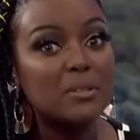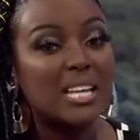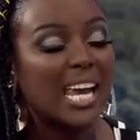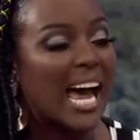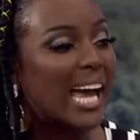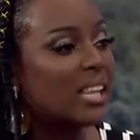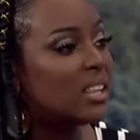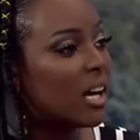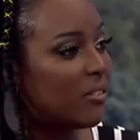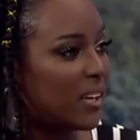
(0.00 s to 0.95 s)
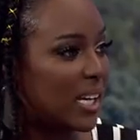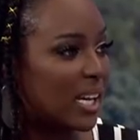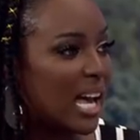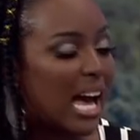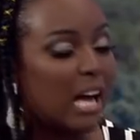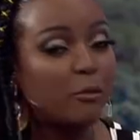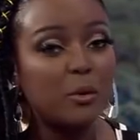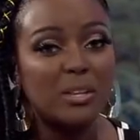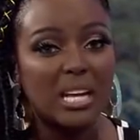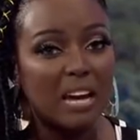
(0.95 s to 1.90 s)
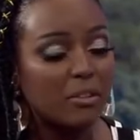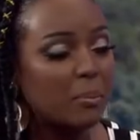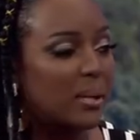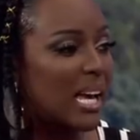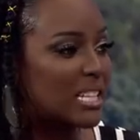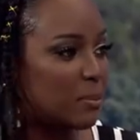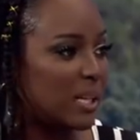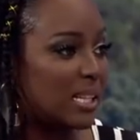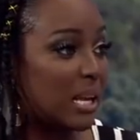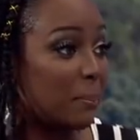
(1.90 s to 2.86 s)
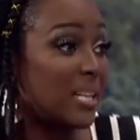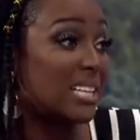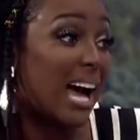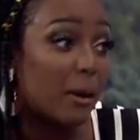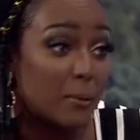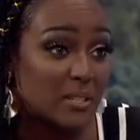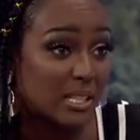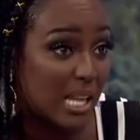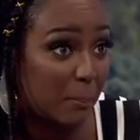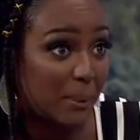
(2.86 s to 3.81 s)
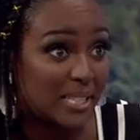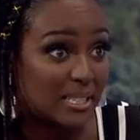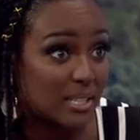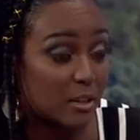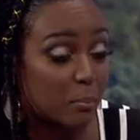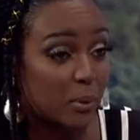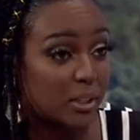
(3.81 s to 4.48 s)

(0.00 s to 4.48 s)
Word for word: I was like, I love it. Yeah. I feel that everybody has been in that place. I was in that place at some